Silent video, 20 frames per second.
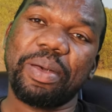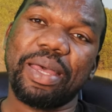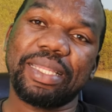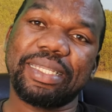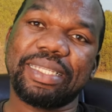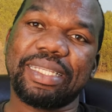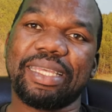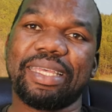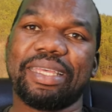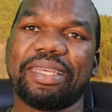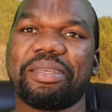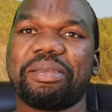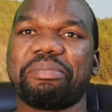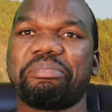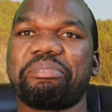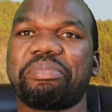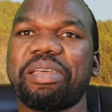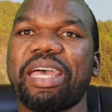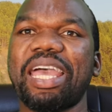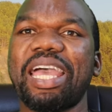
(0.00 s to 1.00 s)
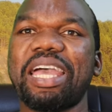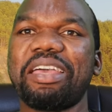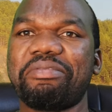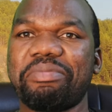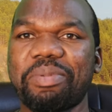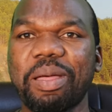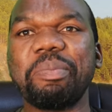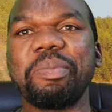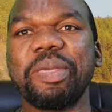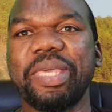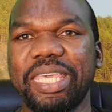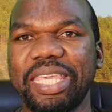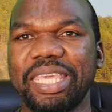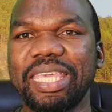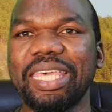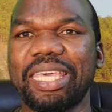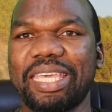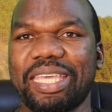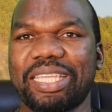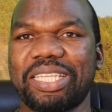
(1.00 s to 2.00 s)
But I'm
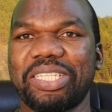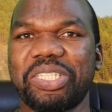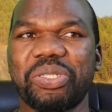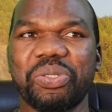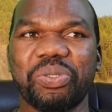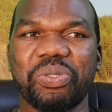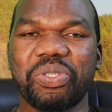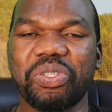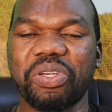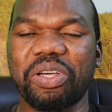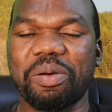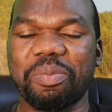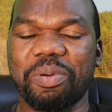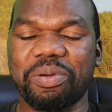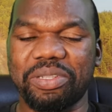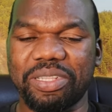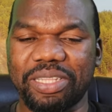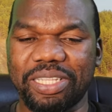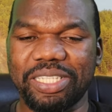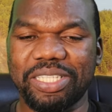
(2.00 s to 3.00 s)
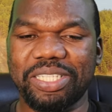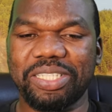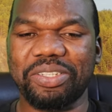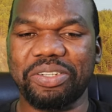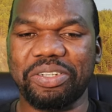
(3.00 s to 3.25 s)
here to talk about this